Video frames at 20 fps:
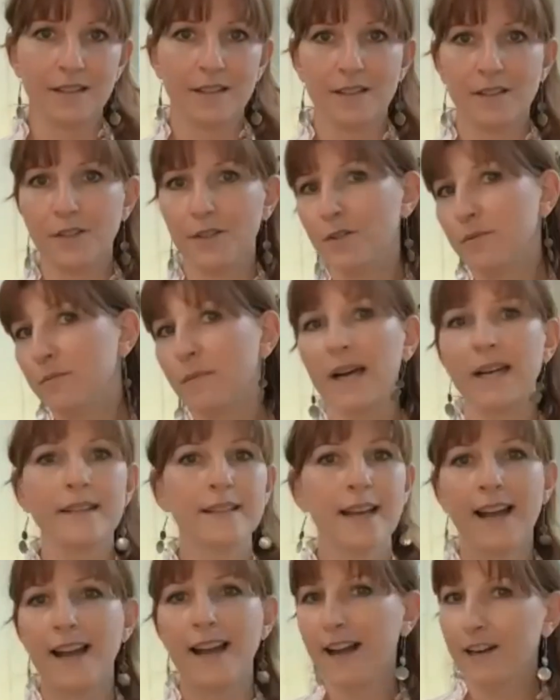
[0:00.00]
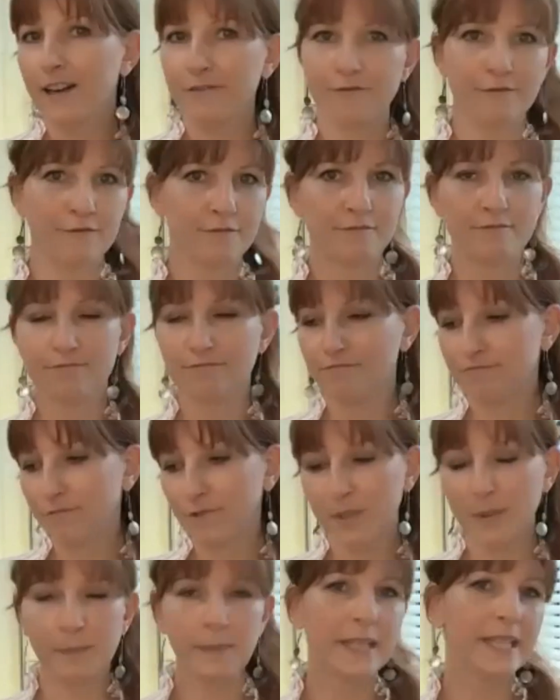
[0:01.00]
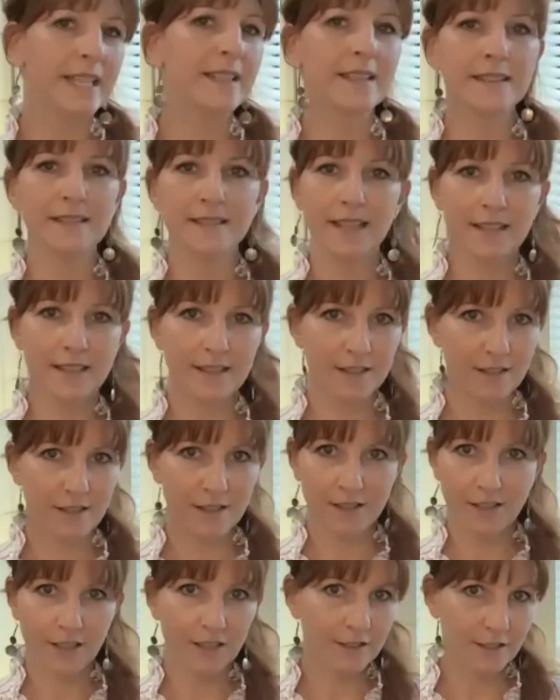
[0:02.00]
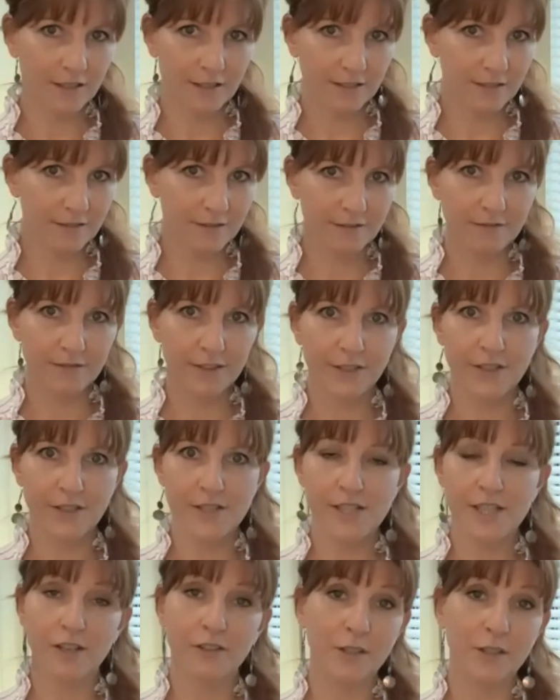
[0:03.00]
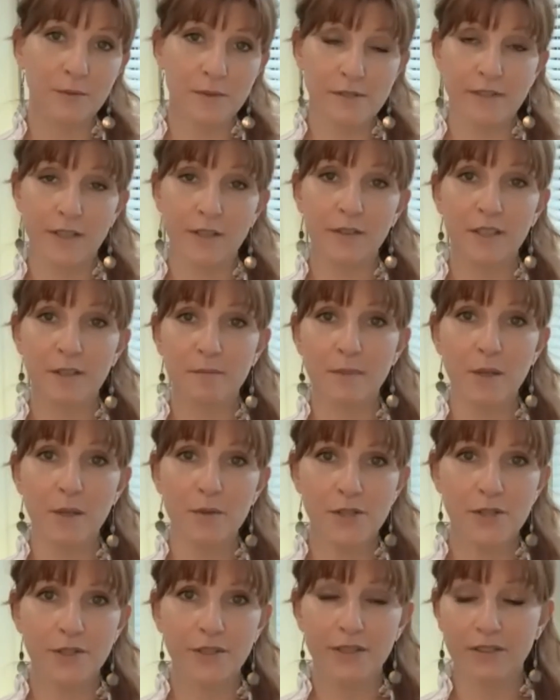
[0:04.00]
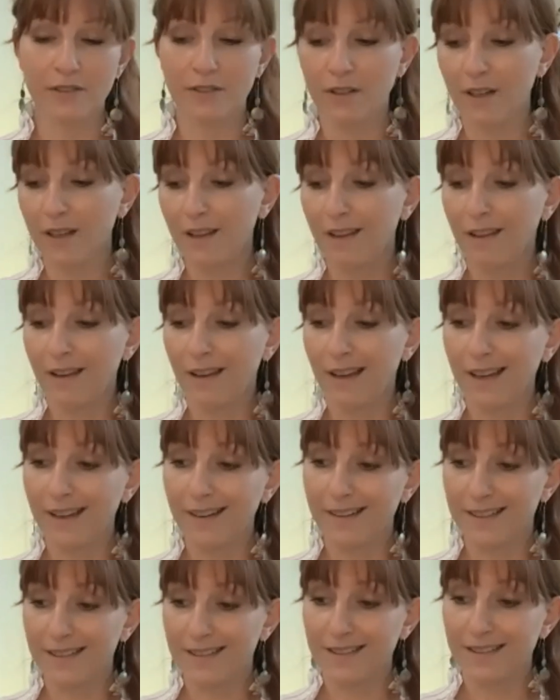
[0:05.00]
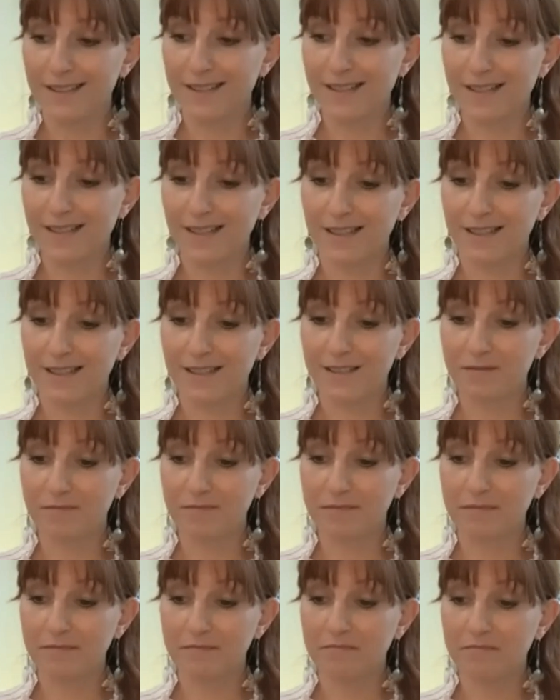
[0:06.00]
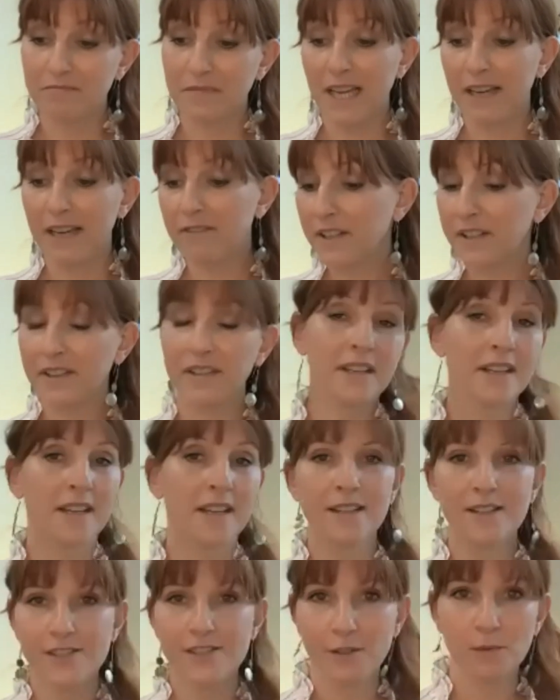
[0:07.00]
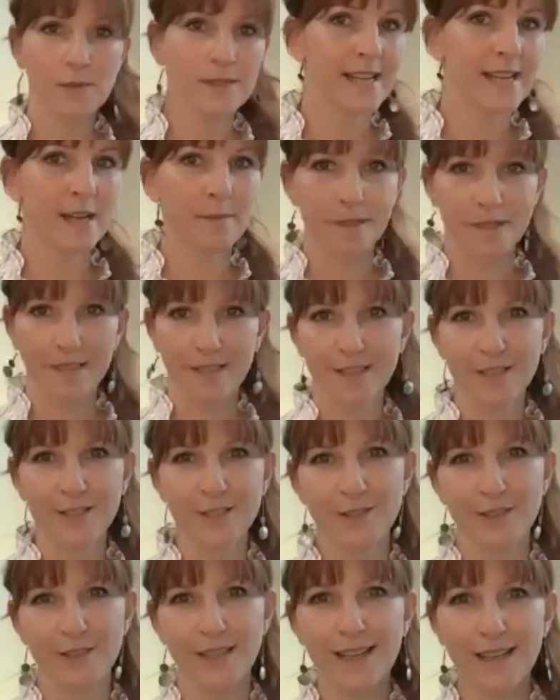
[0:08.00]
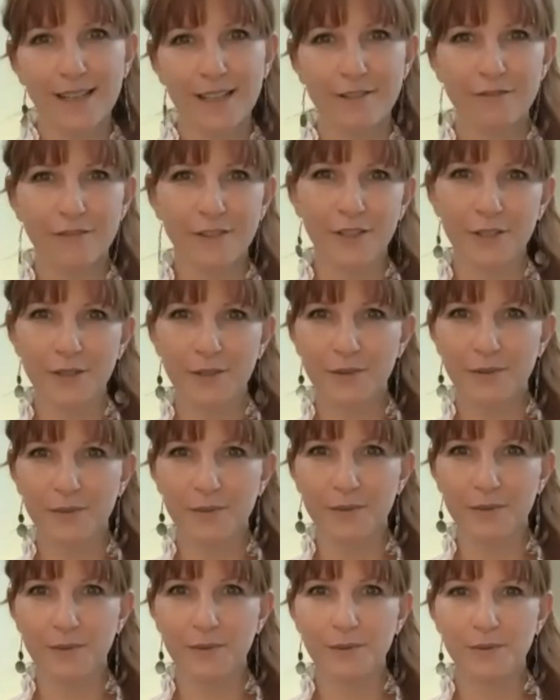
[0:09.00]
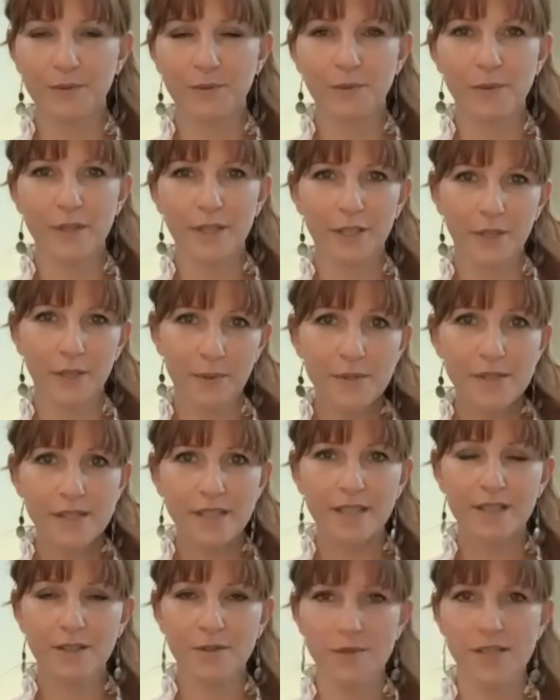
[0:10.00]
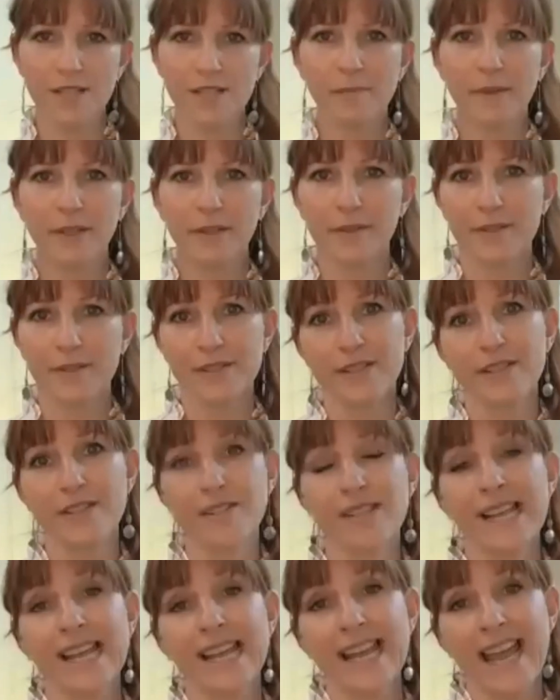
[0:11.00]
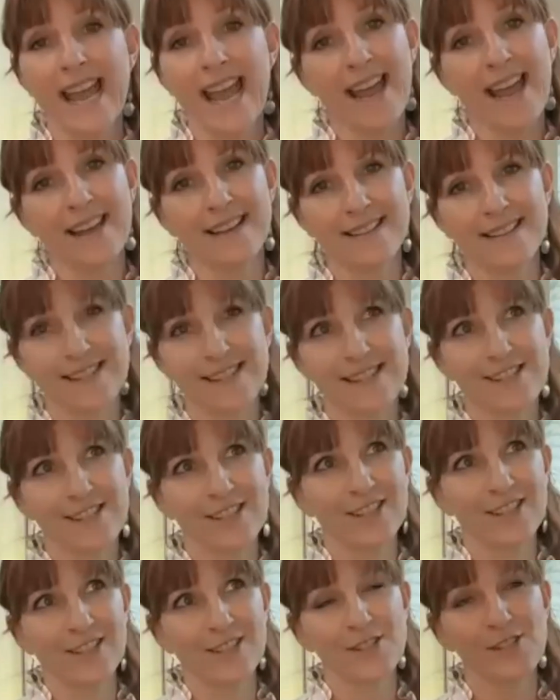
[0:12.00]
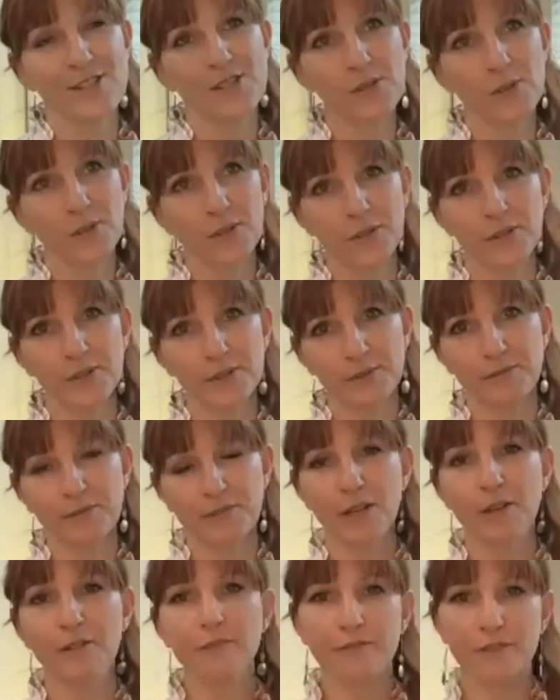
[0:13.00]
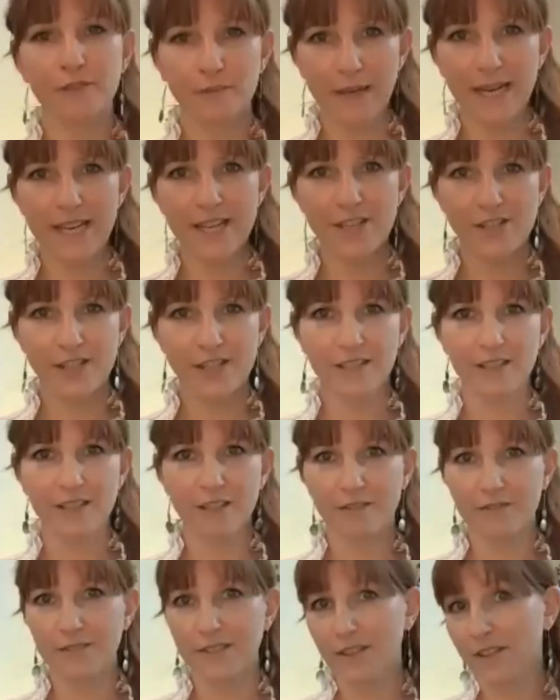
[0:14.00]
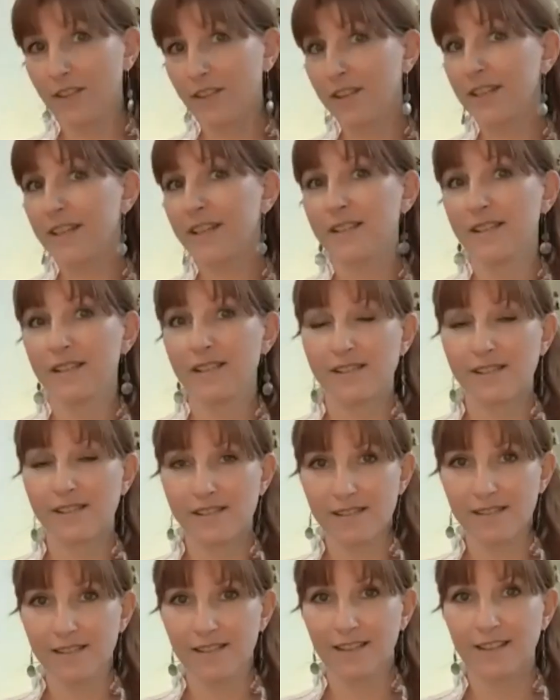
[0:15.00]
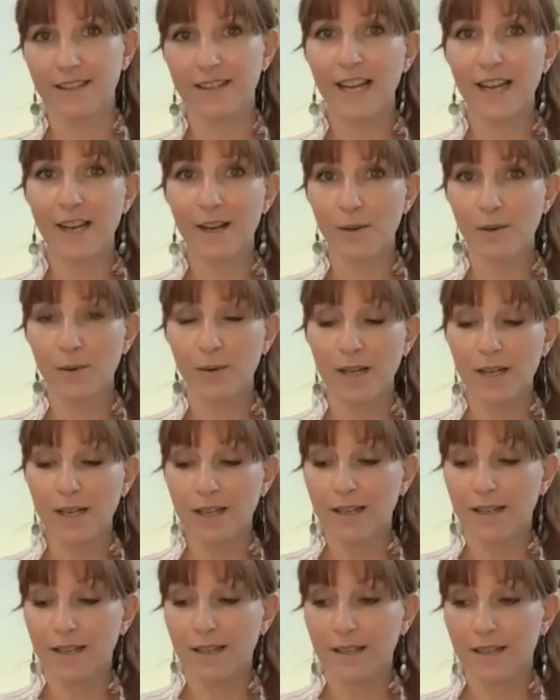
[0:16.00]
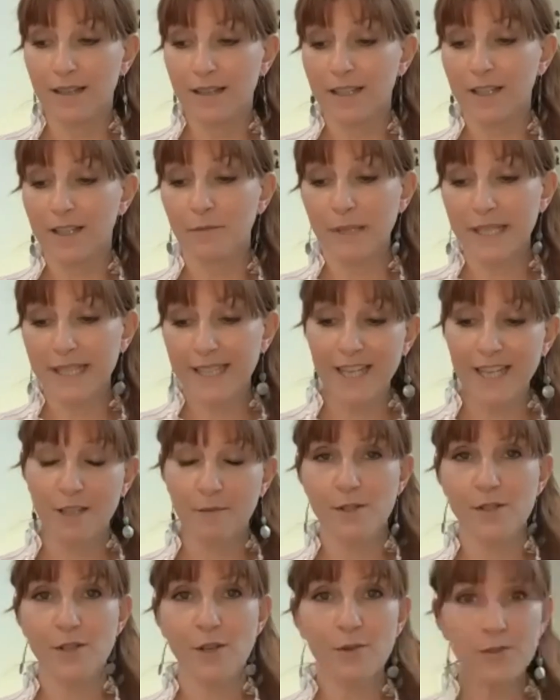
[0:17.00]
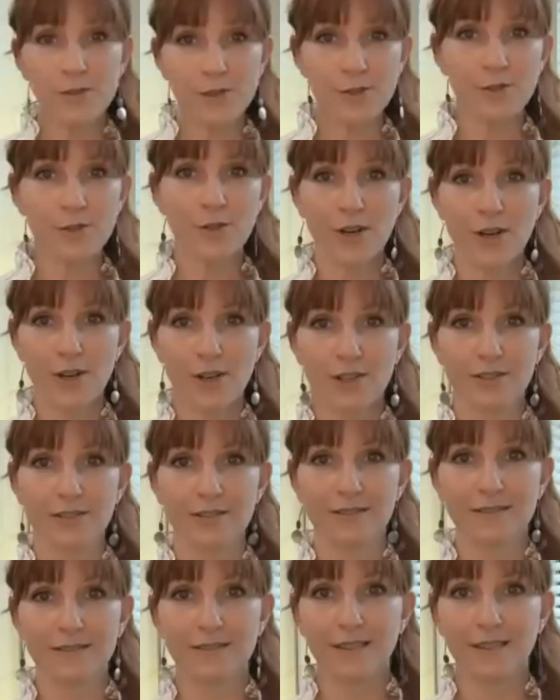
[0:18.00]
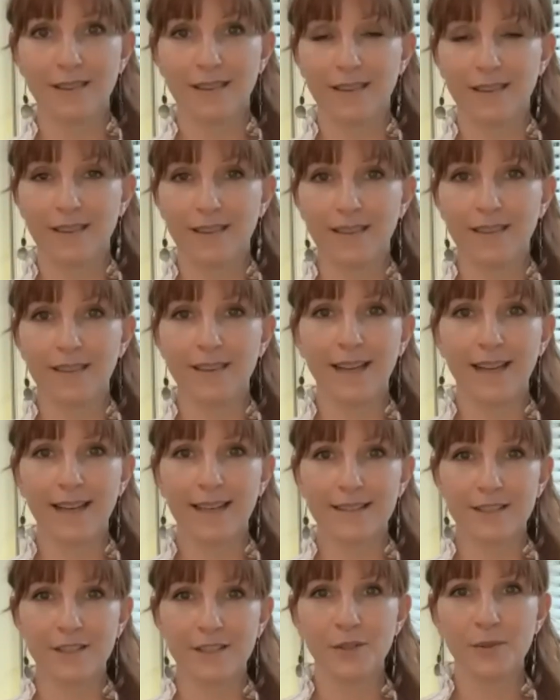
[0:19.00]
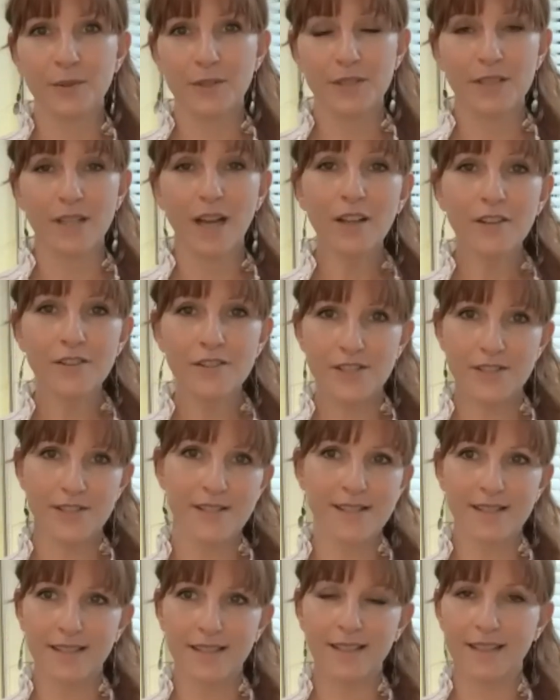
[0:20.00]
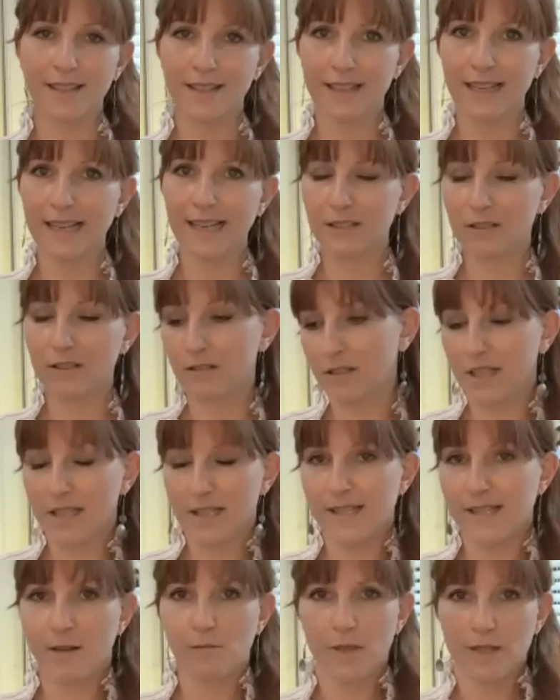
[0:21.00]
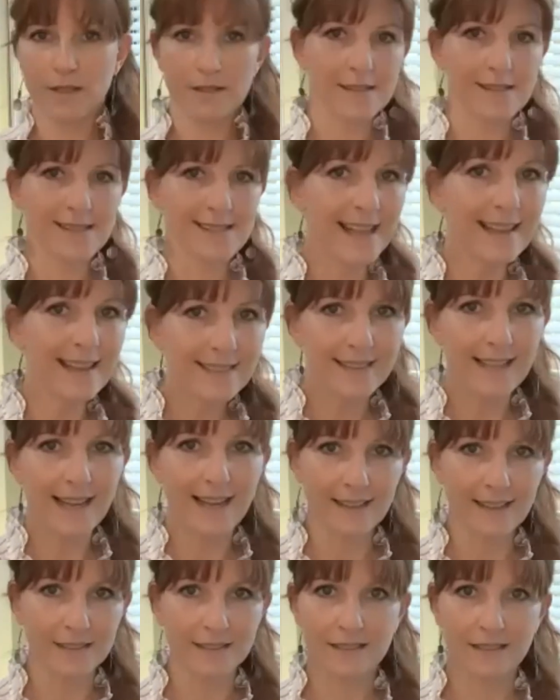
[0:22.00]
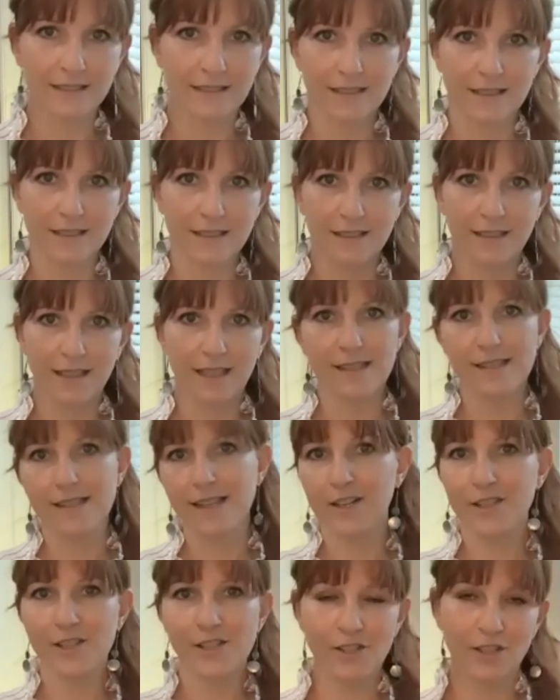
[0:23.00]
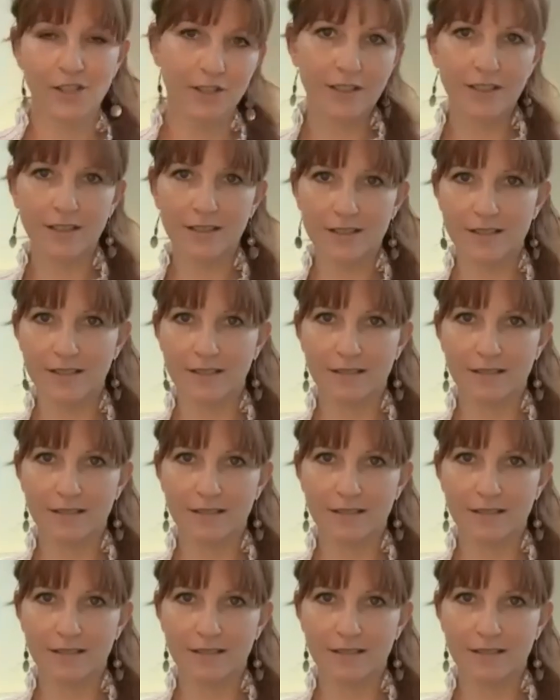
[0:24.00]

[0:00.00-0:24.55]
you might have repeated that thought for yourself. It was very emotional, and everything else that was happening in your life, you were using those experiences as sort of confirmation of the thesis. And now it became so strong that you're not just seeing that, okay, someone said that, and I started